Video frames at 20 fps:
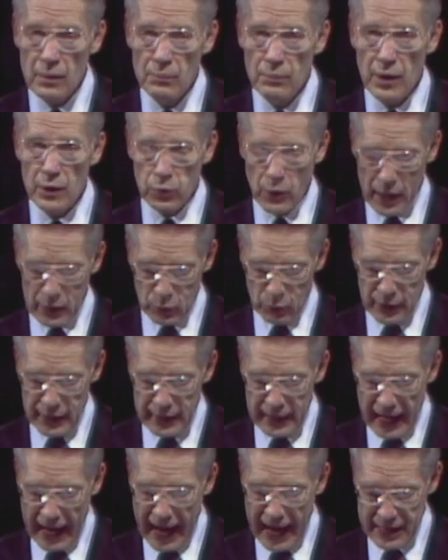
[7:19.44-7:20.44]
But what we
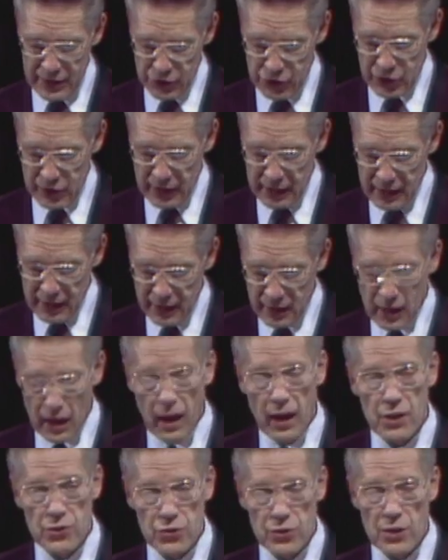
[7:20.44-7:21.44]
can see
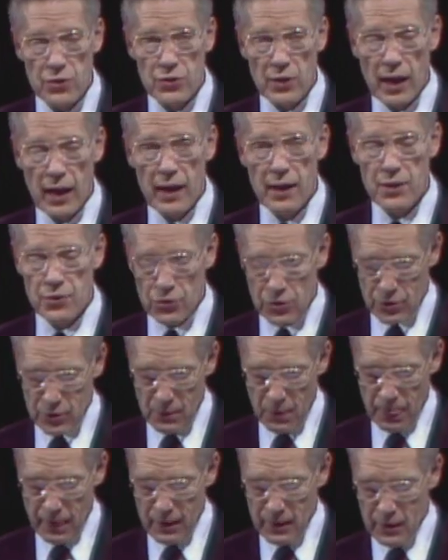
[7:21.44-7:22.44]
causes us
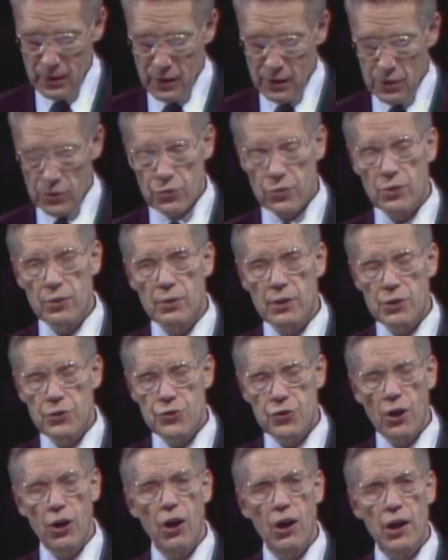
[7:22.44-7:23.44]
to
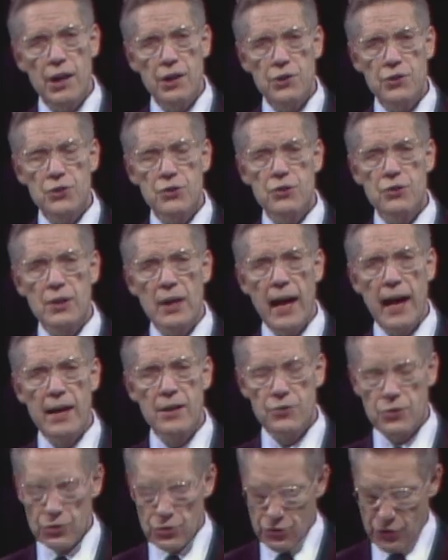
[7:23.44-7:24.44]
rejoice
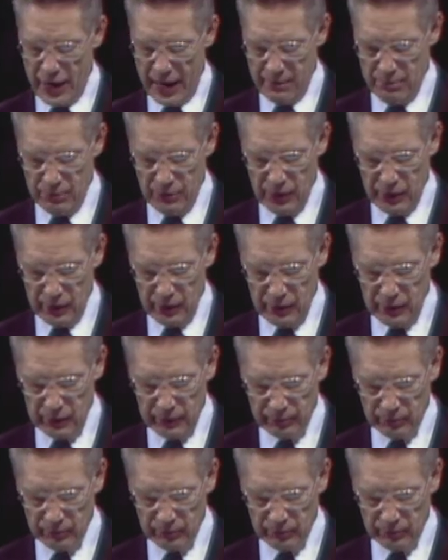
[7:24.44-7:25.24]
and to tremble.